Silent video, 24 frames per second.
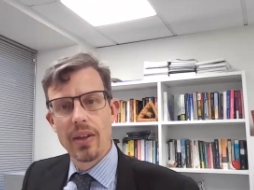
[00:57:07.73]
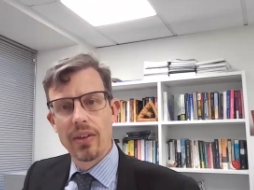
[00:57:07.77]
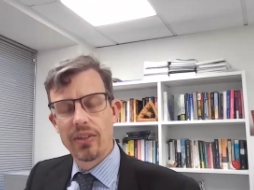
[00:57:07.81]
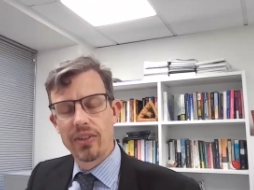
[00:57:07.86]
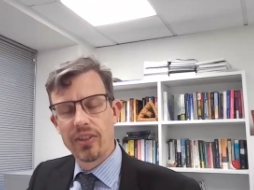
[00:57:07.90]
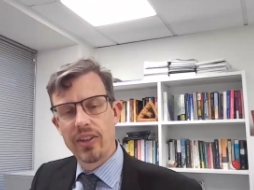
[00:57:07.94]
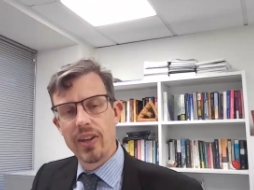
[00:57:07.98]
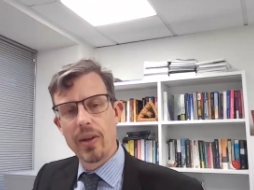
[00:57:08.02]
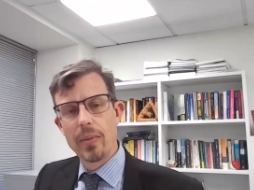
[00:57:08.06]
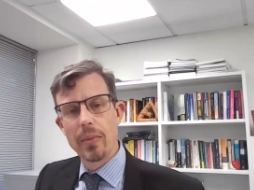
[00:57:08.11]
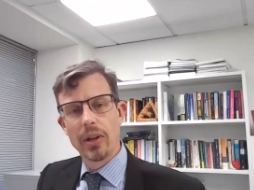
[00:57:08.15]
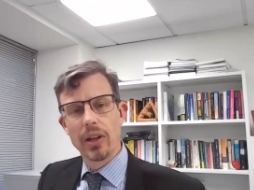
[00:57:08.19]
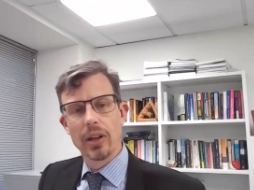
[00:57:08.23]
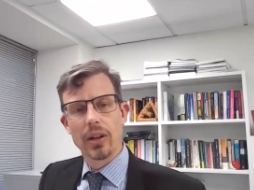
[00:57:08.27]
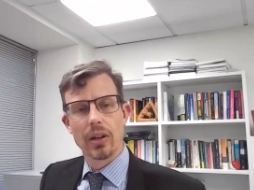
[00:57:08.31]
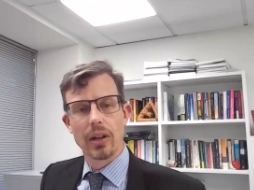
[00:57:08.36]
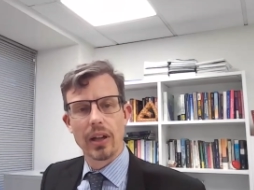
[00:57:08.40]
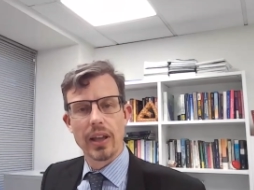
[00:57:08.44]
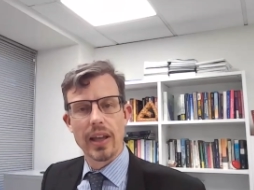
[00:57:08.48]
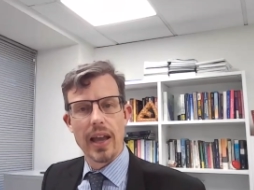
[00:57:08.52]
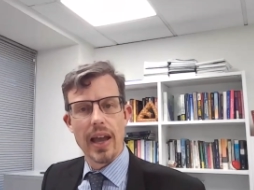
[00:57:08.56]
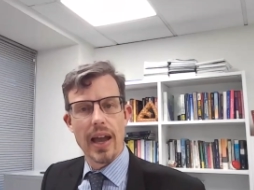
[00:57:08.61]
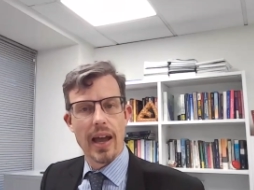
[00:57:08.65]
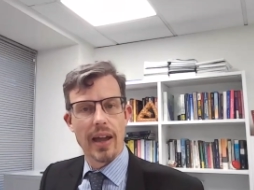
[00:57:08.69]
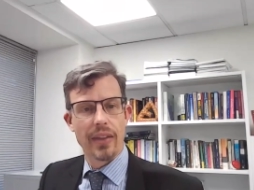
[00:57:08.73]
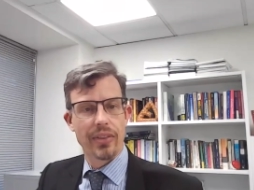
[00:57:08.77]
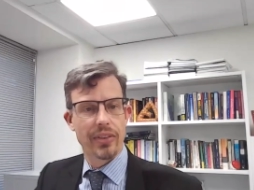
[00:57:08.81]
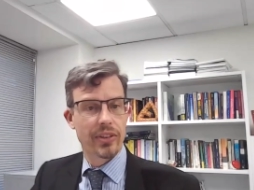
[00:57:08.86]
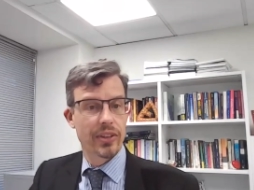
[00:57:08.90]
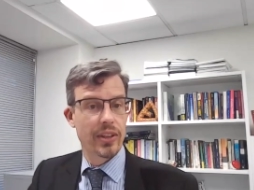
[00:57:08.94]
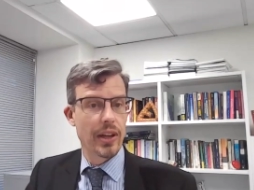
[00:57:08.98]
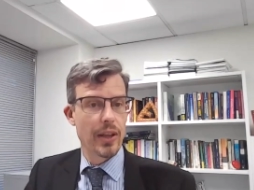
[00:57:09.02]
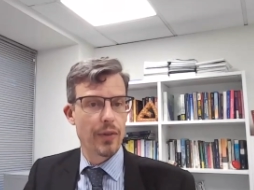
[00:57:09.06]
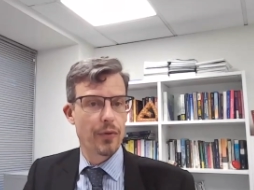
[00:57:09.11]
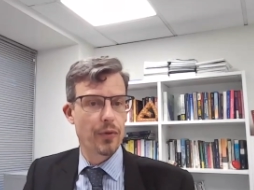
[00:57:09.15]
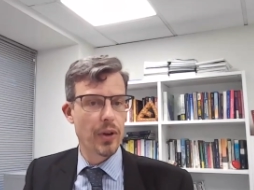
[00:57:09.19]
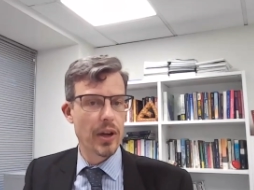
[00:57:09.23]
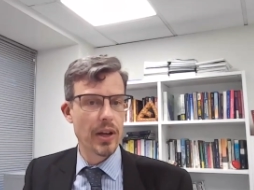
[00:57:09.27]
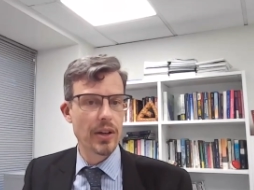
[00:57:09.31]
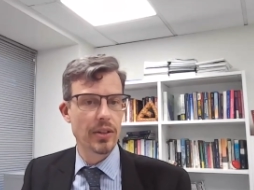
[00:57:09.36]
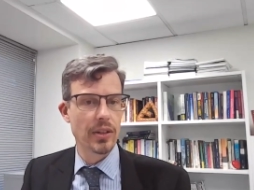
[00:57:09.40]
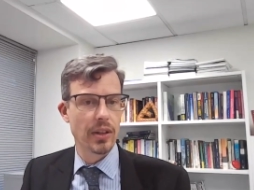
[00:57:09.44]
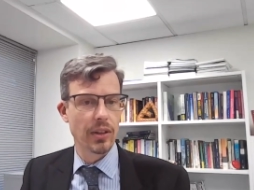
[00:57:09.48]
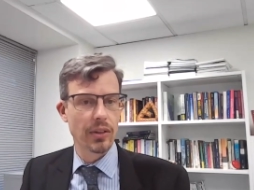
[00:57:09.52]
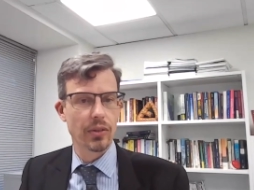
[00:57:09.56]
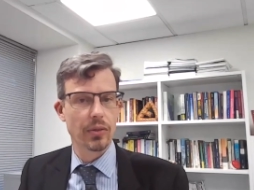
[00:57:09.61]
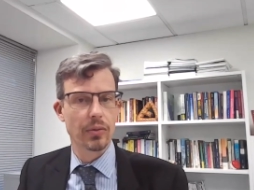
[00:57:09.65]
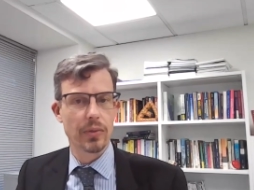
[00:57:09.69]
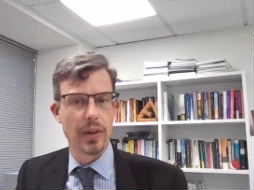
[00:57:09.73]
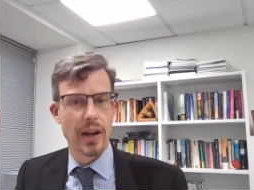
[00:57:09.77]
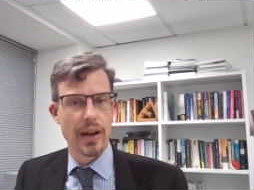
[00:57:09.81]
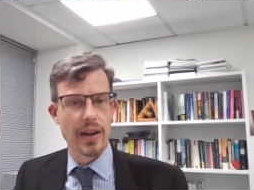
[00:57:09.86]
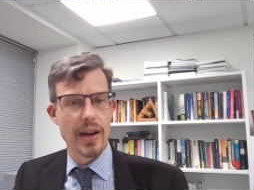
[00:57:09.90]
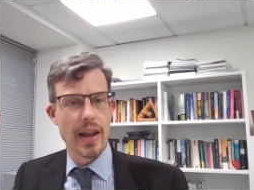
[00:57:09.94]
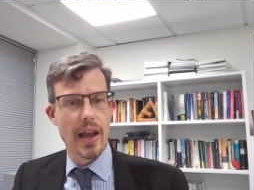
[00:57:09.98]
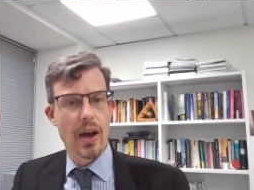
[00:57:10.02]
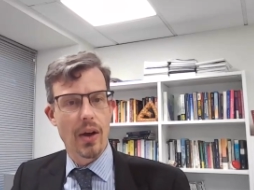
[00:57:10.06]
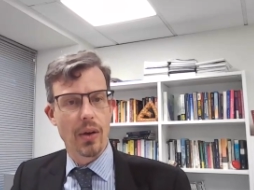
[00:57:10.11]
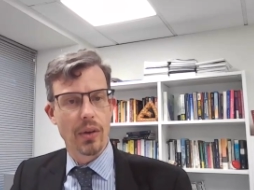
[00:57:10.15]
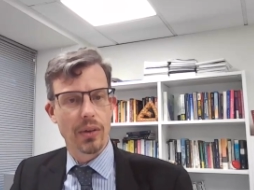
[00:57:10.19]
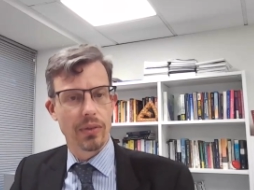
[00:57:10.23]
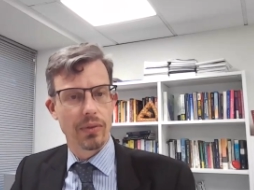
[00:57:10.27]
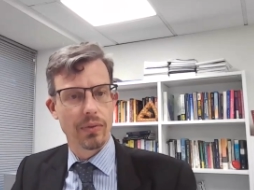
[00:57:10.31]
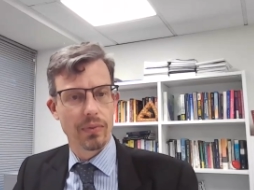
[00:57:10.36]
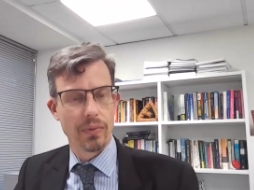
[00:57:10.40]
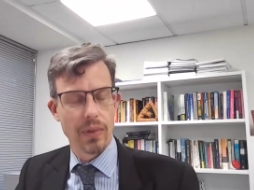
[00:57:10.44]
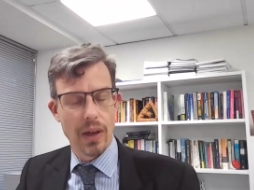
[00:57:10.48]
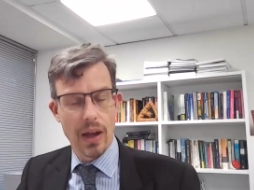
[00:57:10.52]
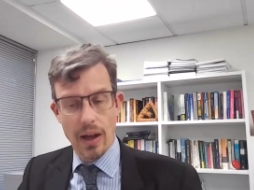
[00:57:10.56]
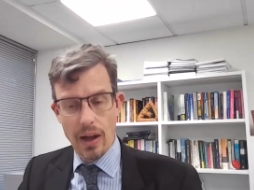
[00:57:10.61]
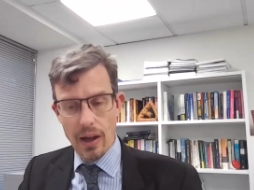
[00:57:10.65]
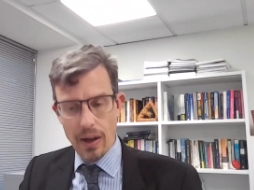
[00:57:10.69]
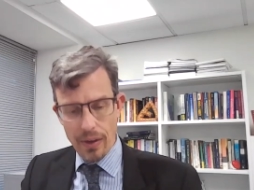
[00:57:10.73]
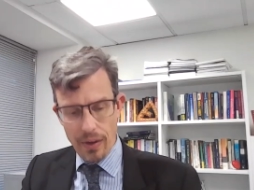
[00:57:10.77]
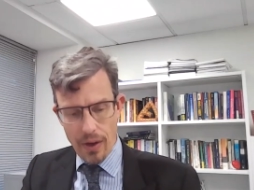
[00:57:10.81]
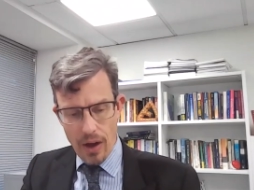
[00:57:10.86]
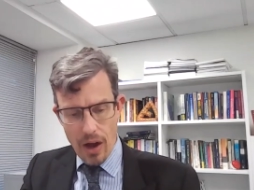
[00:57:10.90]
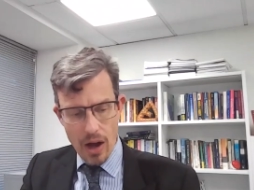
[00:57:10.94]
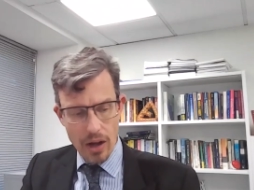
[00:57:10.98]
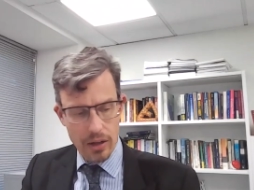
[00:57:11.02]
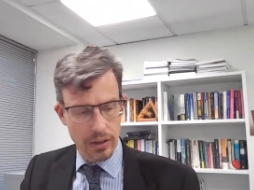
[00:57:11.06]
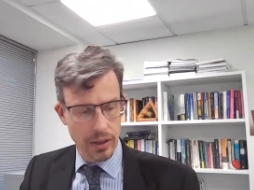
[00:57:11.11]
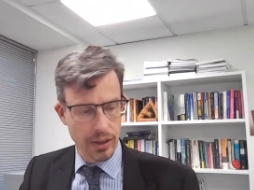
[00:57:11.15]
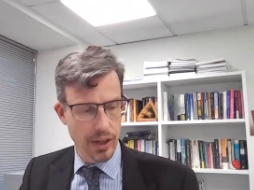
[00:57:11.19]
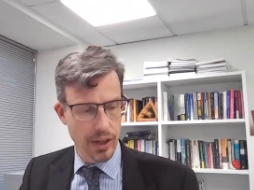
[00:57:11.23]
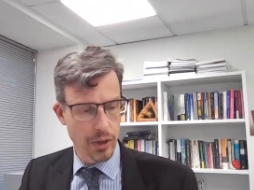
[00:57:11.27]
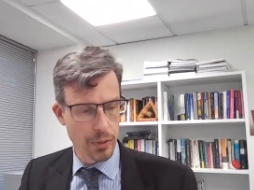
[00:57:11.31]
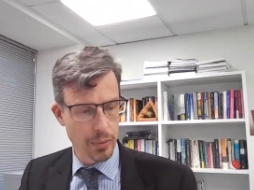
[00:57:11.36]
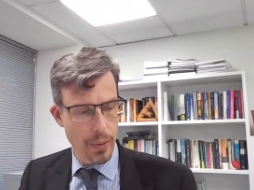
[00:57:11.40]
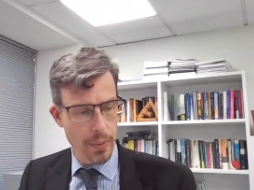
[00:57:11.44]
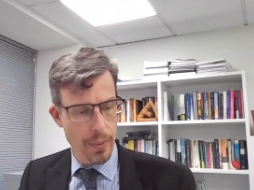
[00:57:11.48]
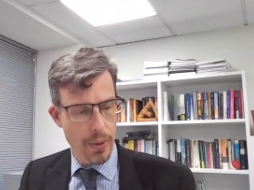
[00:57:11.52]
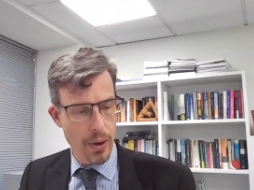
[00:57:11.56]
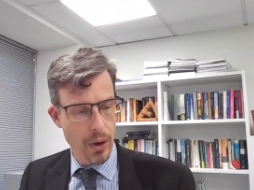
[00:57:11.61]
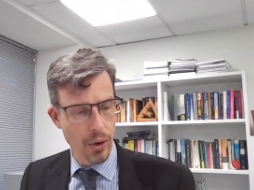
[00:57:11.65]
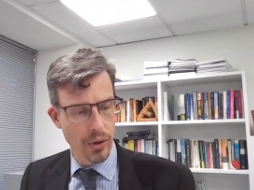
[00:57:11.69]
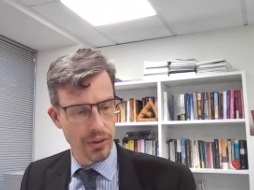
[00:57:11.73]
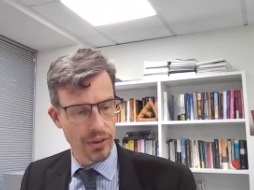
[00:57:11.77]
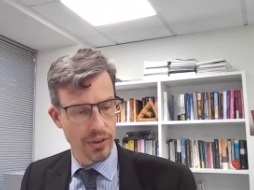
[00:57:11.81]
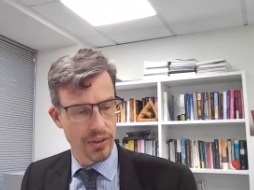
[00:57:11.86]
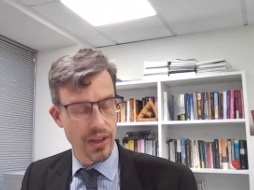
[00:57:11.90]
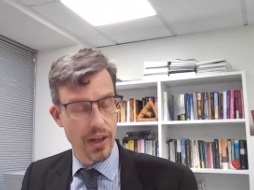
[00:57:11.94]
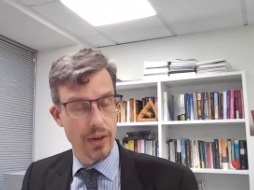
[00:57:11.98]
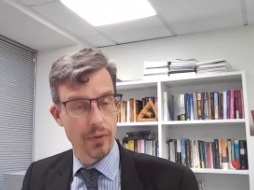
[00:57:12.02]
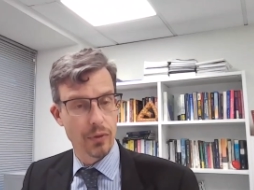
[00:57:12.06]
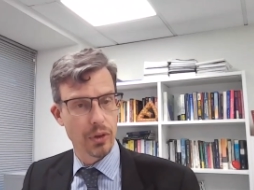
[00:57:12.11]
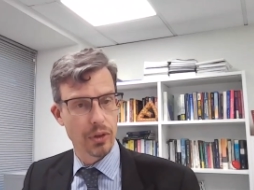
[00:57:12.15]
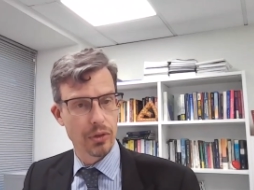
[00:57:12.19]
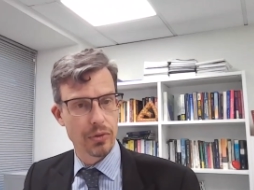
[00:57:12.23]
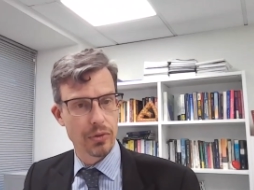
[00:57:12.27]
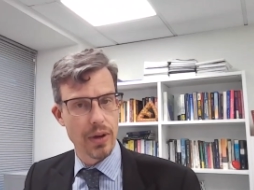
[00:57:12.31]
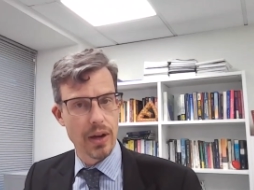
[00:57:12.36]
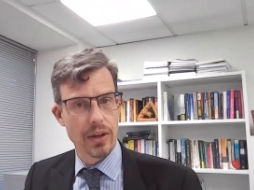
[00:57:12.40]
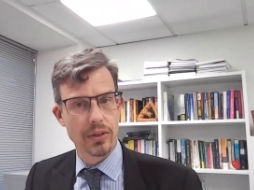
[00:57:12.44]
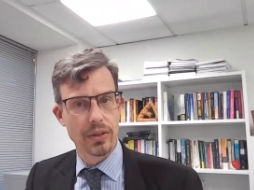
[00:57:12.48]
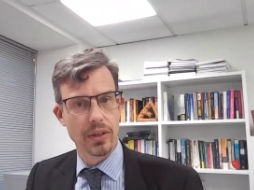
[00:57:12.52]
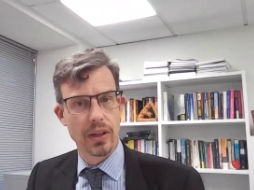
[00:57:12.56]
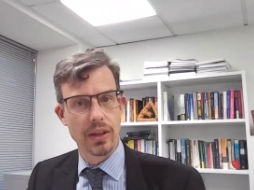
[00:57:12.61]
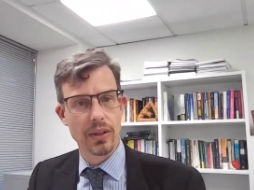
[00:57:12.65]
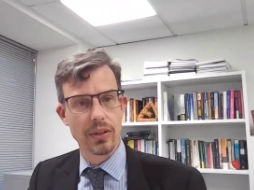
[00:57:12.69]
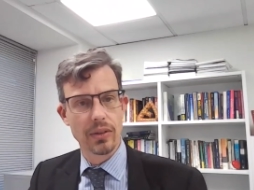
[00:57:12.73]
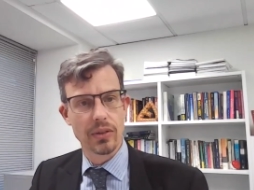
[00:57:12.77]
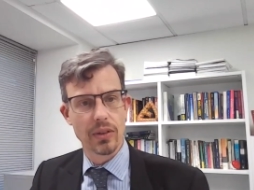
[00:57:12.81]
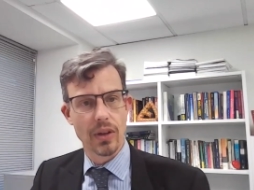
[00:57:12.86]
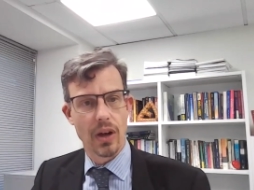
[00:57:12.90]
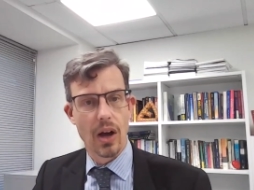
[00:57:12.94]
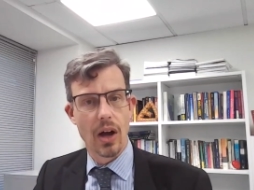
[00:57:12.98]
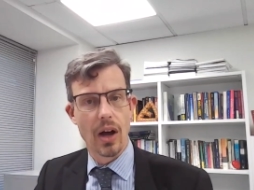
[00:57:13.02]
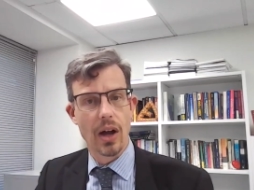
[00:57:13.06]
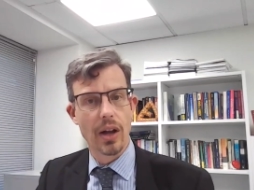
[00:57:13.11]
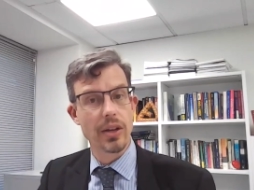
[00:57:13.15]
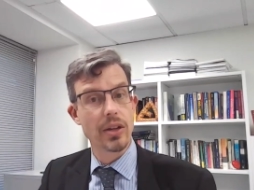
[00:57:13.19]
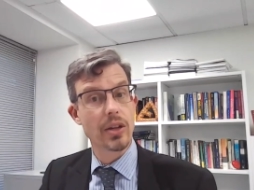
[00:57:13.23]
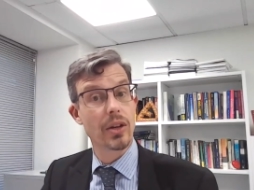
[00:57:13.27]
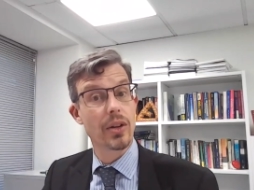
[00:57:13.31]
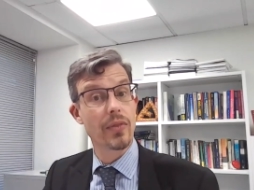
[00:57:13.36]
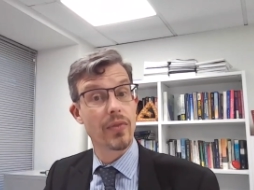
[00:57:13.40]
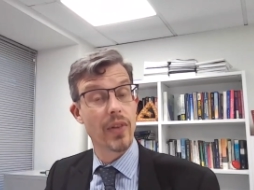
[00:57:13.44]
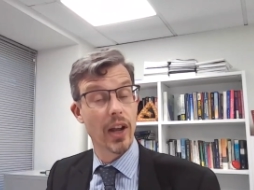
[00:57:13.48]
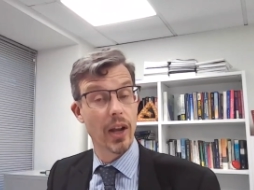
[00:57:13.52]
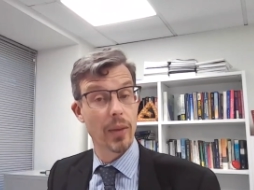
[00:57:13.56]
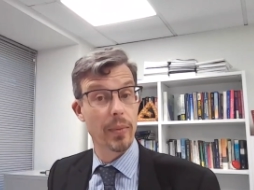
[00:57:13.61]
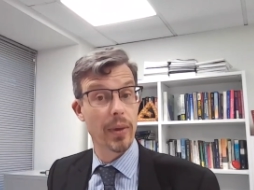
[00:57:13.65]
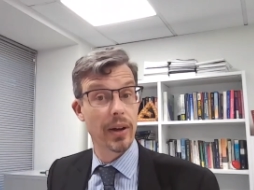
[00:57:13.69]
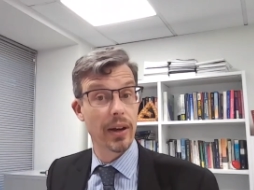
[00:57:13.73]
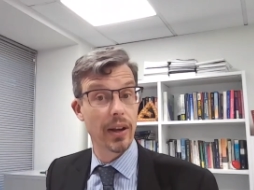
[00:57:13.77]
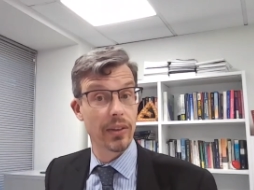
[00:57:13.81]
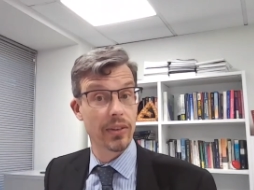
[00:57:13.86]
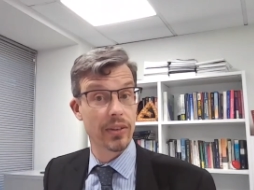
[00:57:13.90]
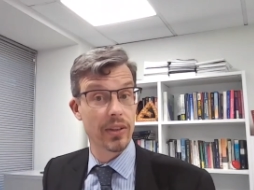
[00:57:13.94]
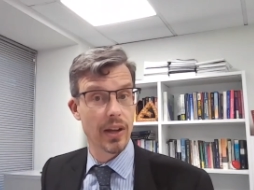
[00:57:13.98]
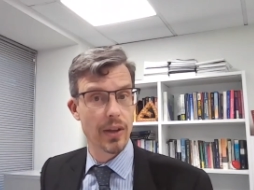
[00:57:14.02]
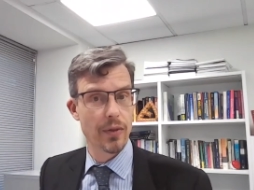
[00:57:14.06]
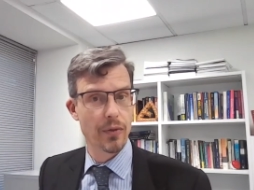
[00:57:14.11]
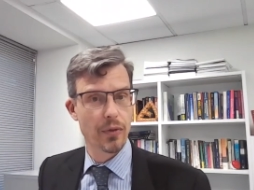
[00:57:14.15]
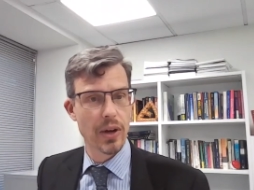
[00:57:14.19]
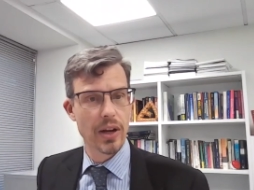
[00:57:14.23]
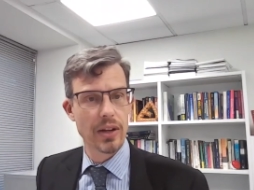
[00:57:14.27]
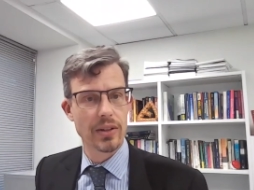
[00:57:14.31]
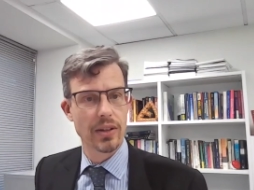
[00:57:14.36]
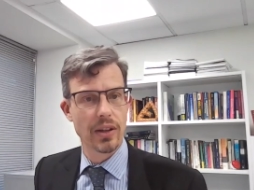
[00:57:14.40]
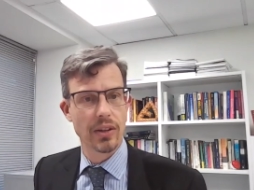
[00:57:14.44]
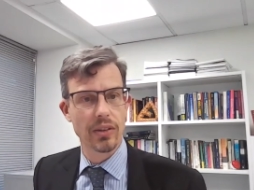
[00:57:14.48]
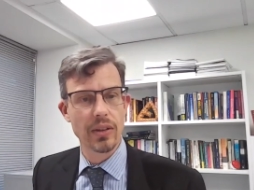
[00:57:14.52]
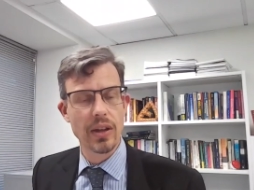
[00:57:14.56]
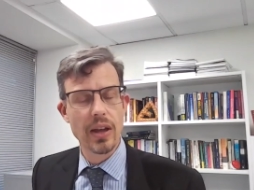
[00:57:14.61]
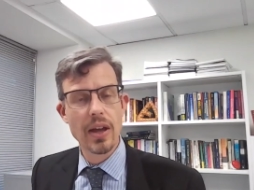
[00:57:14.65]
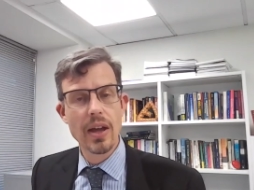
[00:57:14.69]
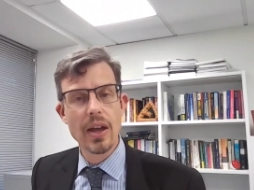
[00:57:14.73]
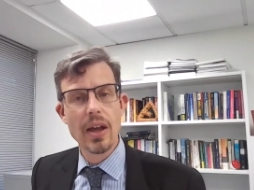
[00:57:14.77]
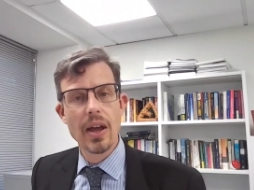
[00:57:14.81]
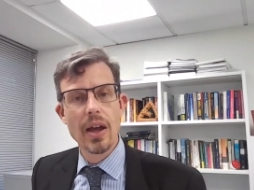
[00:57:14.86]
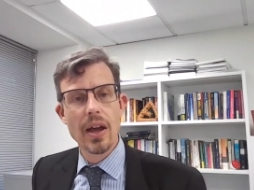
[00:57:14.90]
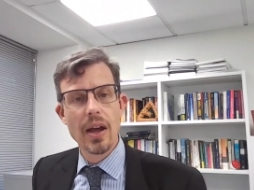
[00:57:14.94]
Similarly, at city fringes, right now, Auckland has proposed a set of restrictions on new development at city fringes,